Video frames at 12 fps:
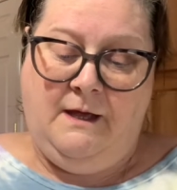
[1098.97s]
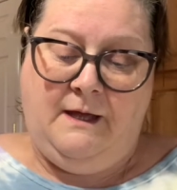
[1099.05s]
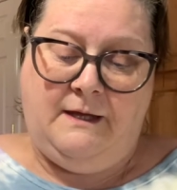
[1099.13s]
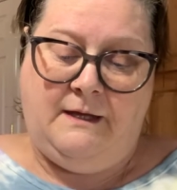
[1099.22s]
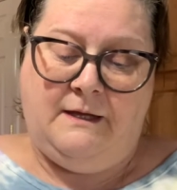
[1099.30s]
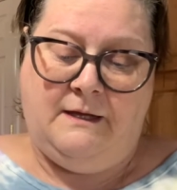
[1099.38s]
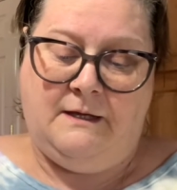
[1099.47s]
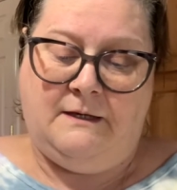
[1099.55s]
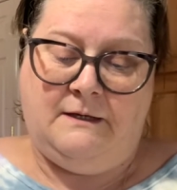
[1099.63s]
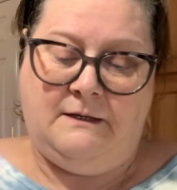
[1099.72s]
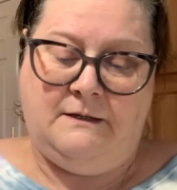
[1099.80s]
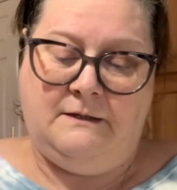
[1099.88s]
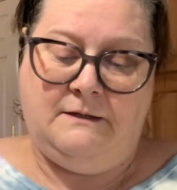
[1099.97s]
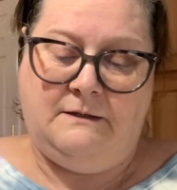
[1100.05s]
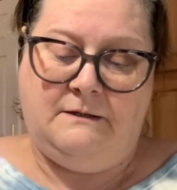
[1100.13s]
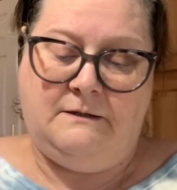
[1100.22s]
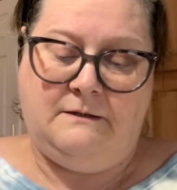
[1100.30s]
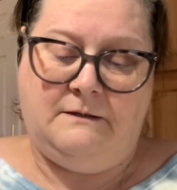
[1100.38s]
And
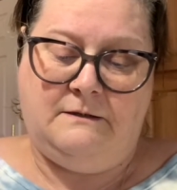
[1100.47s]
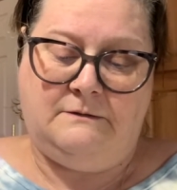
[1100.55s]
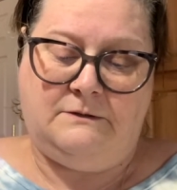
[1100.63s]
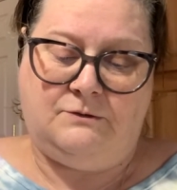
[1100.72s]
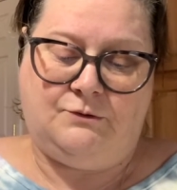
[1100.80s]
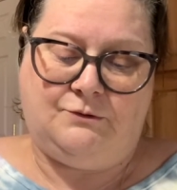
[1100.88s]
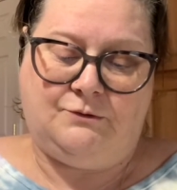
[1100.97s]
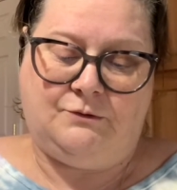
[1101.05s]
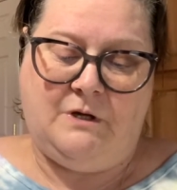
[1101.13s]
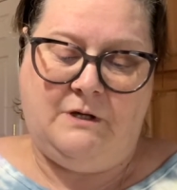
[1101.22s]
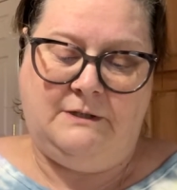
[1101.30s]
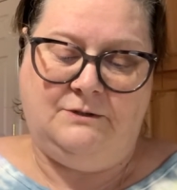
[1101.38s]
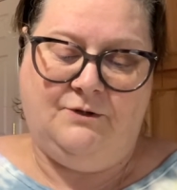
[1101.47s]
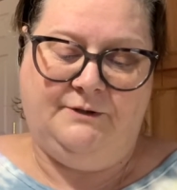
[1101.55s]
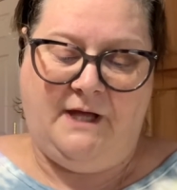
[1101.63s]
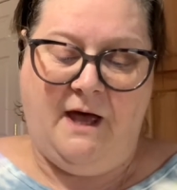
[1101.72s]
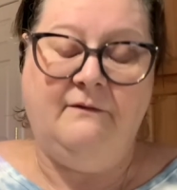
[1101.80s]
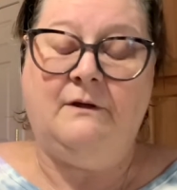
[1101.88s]
it's
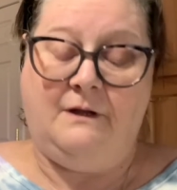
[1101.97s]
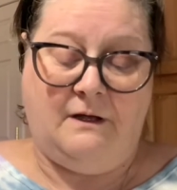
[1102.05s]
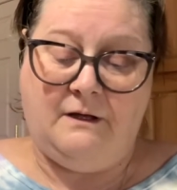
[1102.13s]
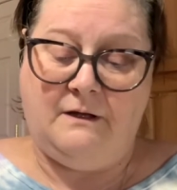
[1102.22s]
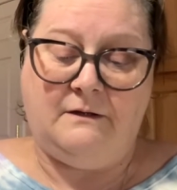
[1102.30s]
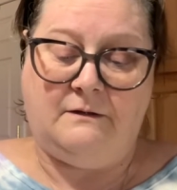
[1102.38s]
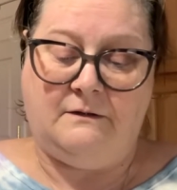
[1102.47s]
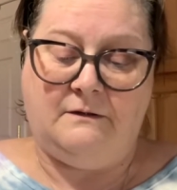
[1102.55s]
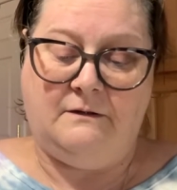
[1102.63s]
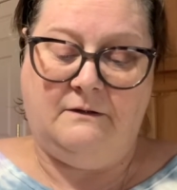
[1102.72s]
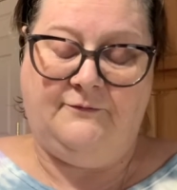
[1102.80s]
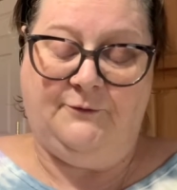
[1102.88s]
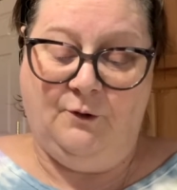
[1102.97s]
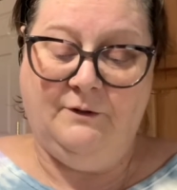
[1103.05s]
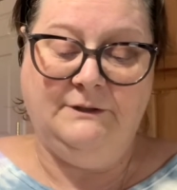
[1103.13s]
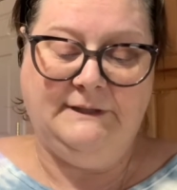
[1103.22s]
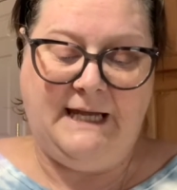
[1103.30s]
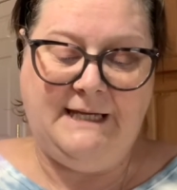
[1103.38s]
called
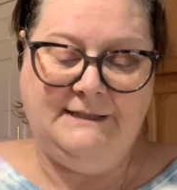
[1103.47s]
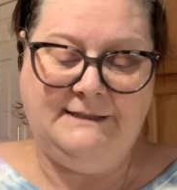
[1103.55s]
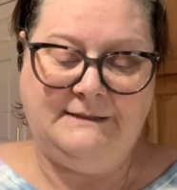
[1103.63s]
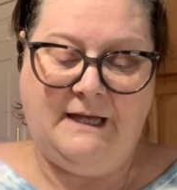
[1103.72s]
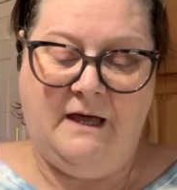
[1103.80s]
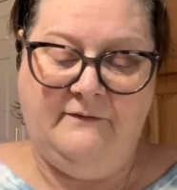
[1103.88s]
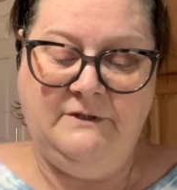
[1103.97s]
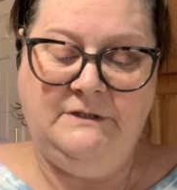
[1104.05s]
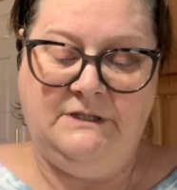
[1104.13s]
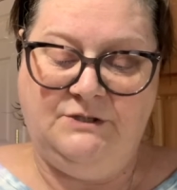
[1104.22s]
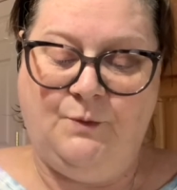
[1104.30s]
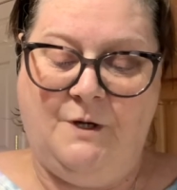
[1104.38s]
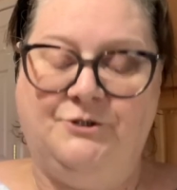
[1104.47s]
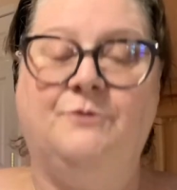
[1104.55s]
Floral Lace Oven Dishwasher